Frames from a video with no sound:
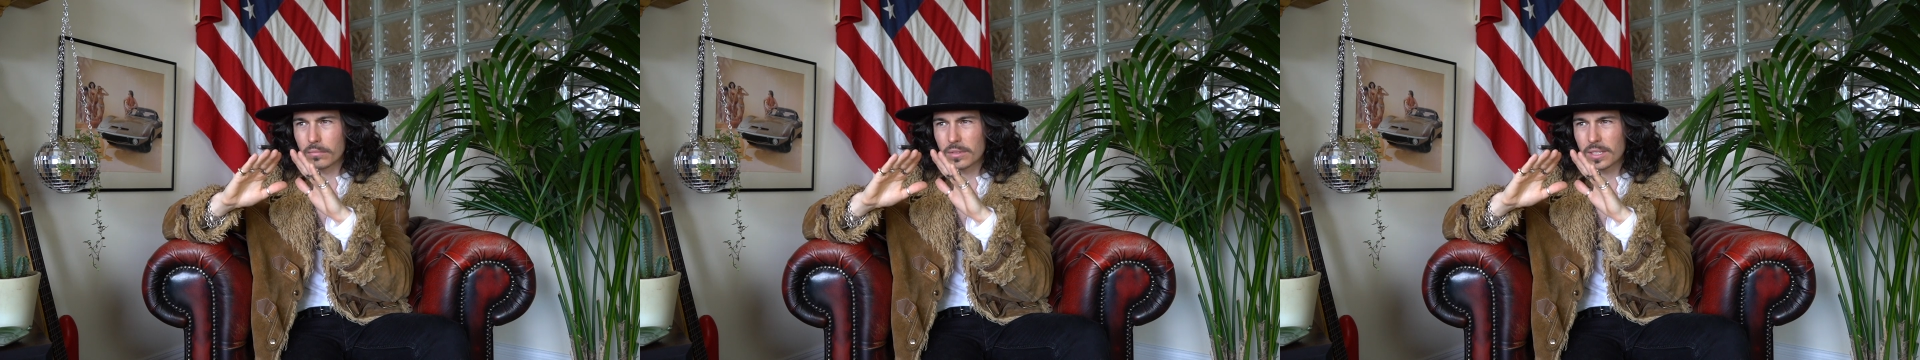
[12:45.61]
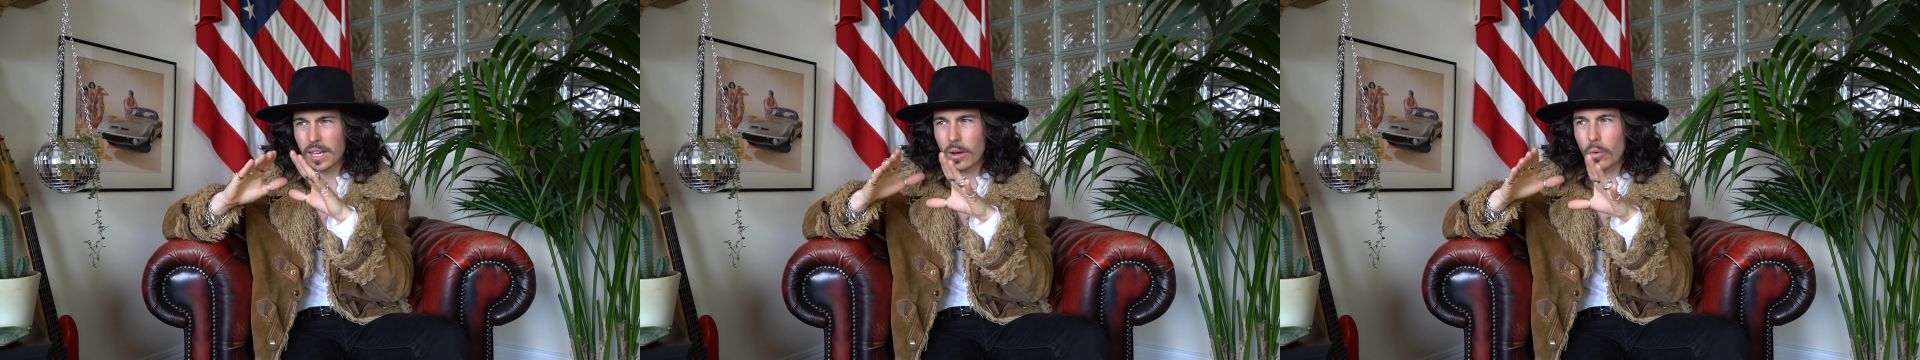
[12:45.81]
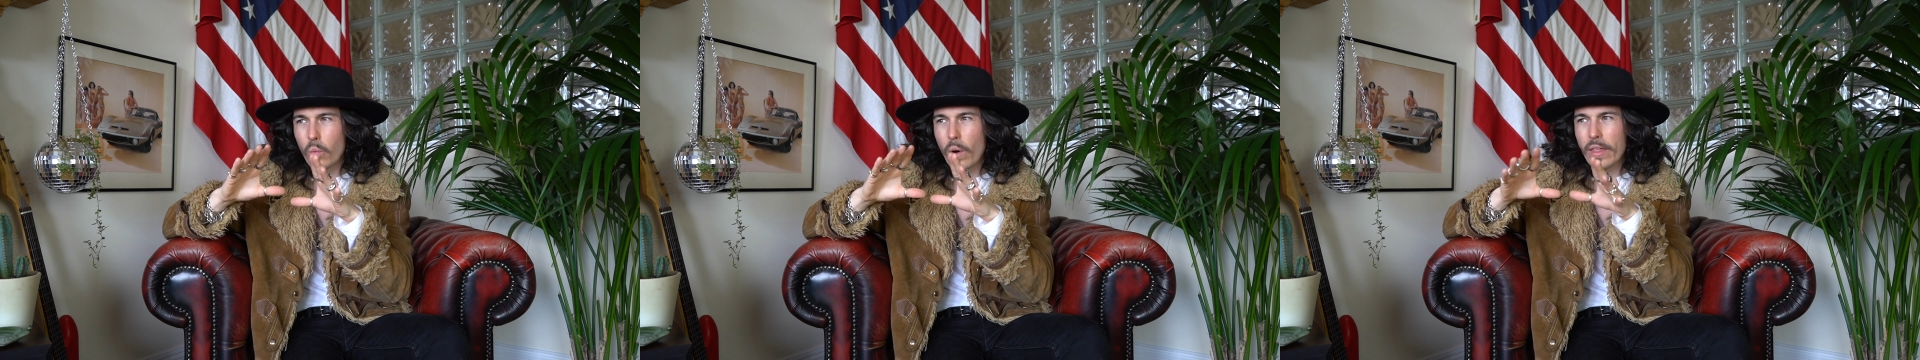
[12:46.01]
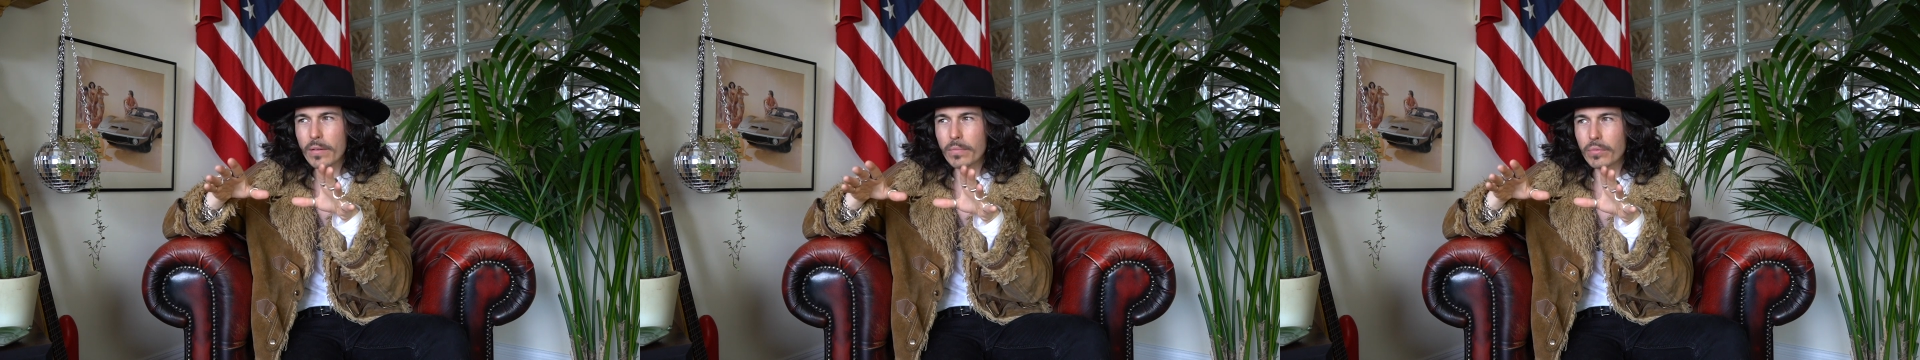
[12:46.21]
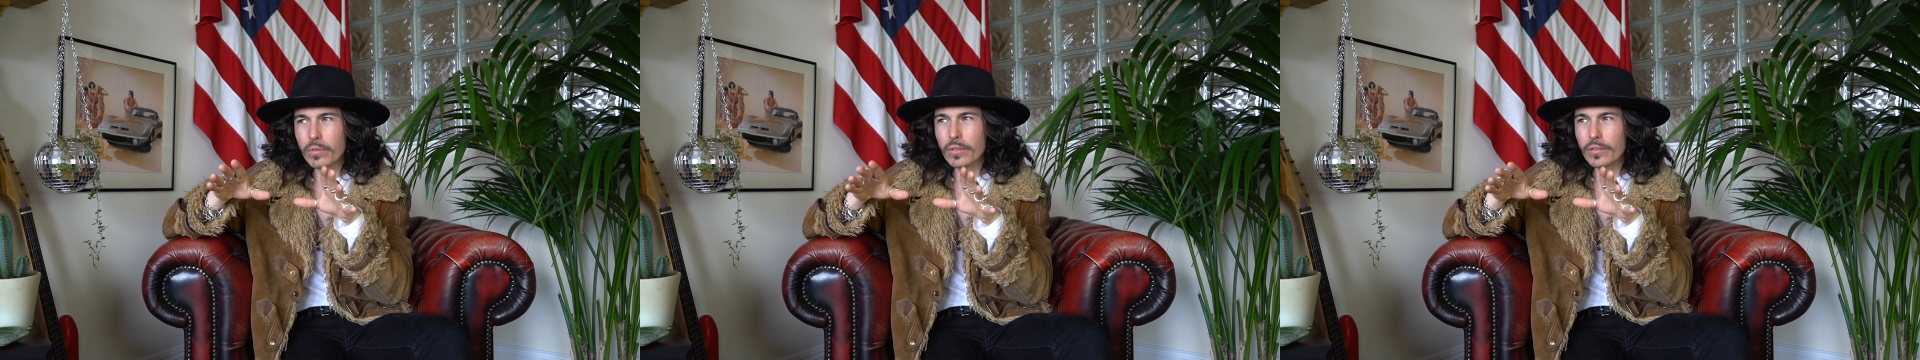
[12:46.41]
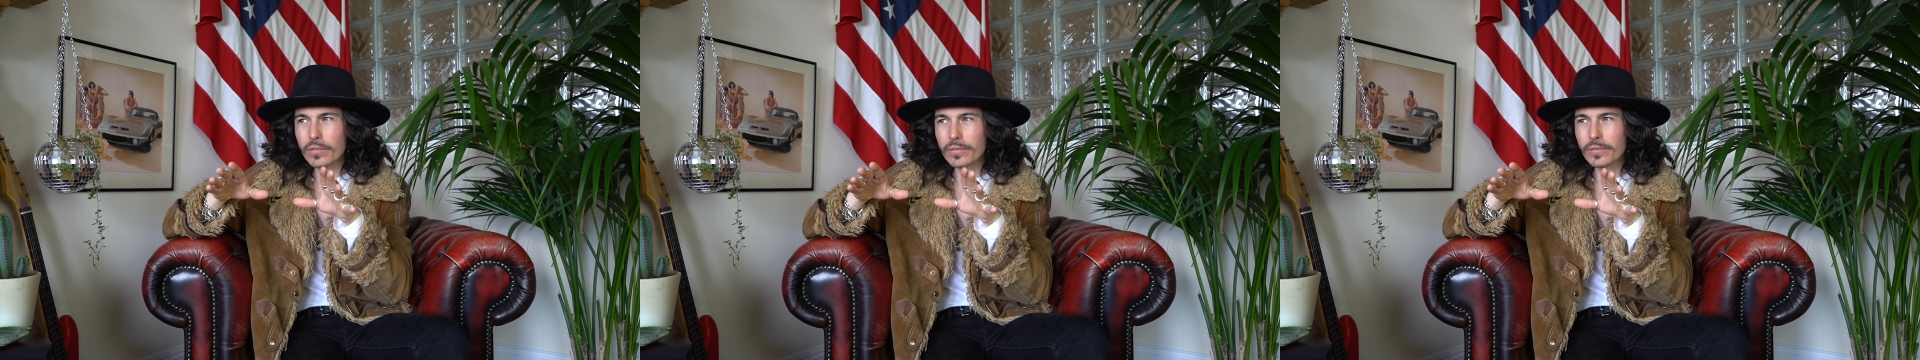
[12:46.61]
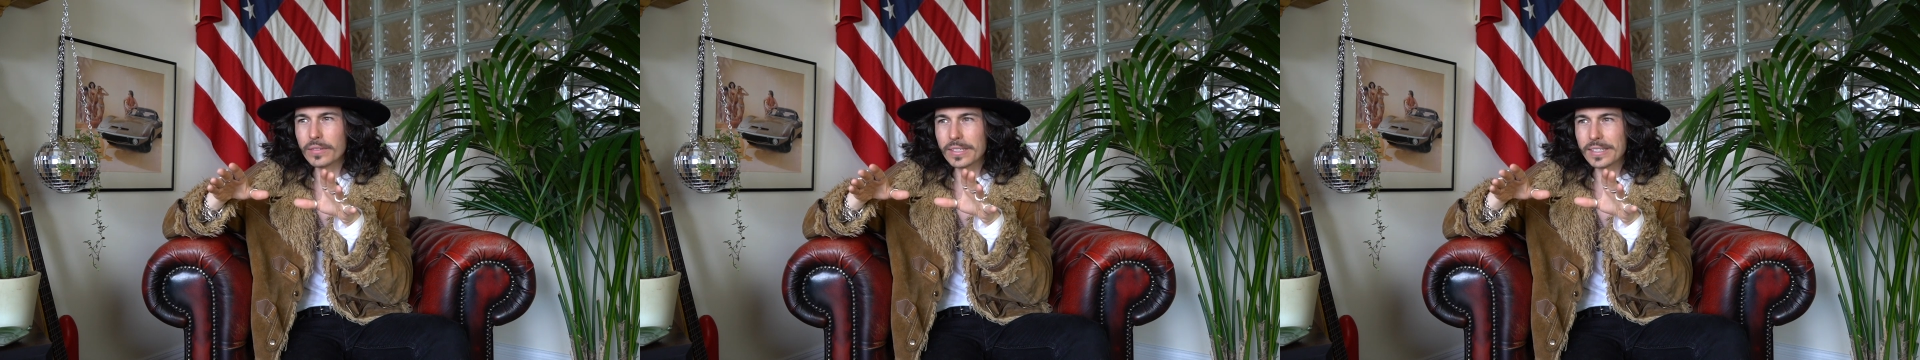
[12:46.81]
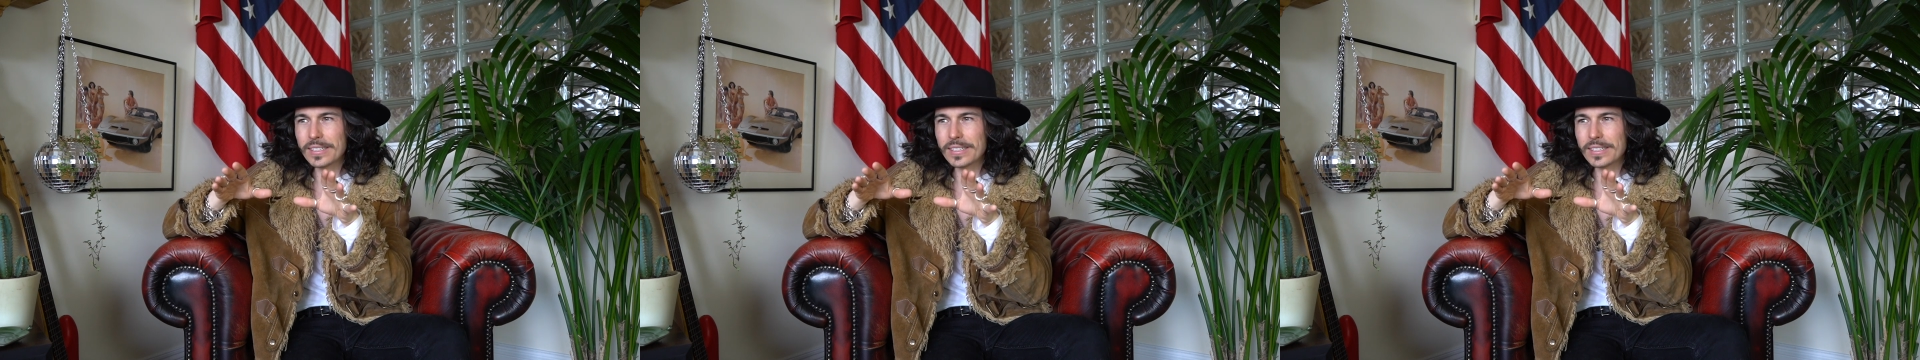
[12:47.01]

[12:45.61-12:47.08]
it's like a weatherproof